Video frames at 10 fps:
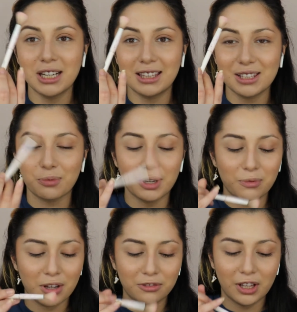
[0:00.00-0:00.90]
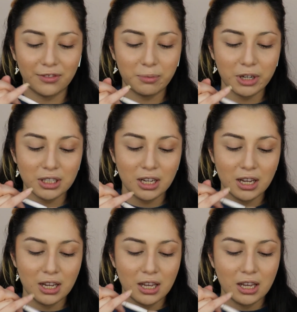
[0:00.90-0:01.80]
take this Wet n Wild fluffy brush,
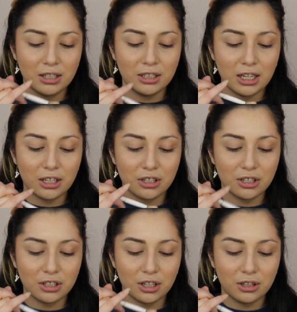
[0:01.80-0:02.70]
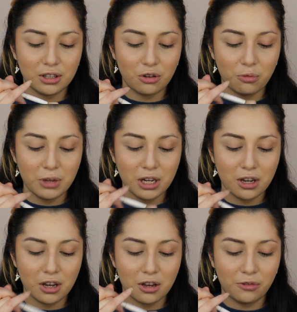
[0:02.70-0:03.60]
take just a little bit
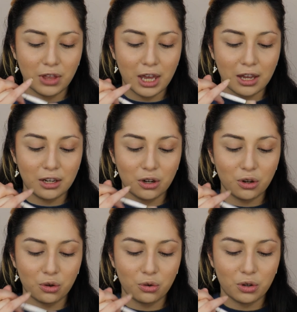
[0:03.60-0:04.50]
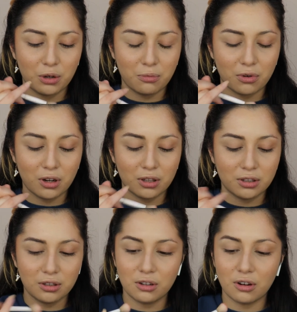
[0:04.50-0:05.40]
of that cream
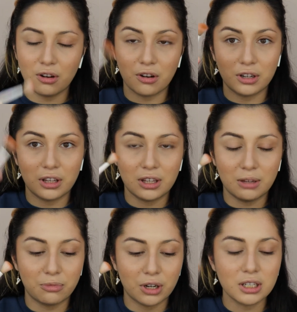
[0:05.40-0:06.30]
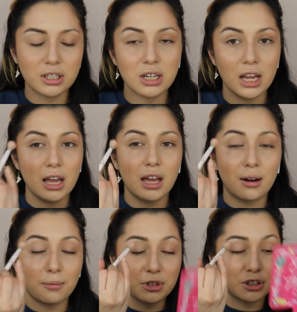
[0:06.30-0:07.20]
bronzer on the brush, and
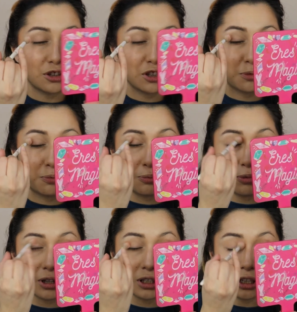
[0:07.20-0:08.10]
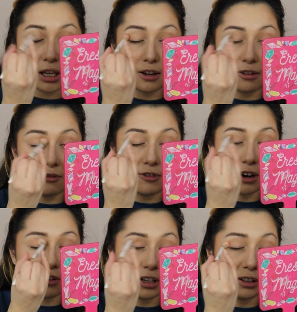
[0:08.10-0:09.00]
I'm gonna start just brushing that
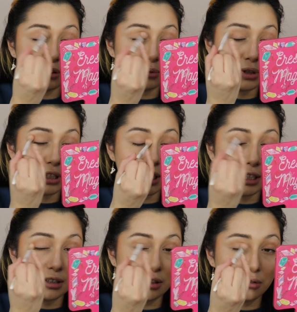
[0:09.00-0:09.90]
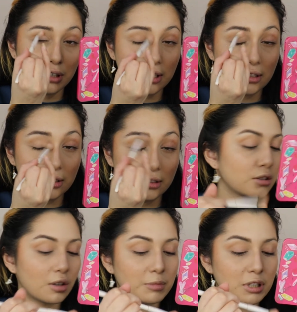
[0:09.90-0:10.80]
very loosely into the crease.
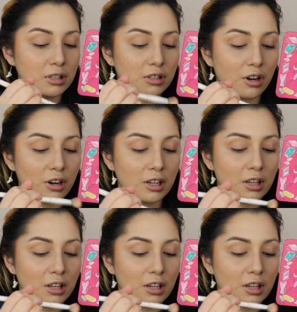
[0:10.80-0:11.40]
So I'm just gonna start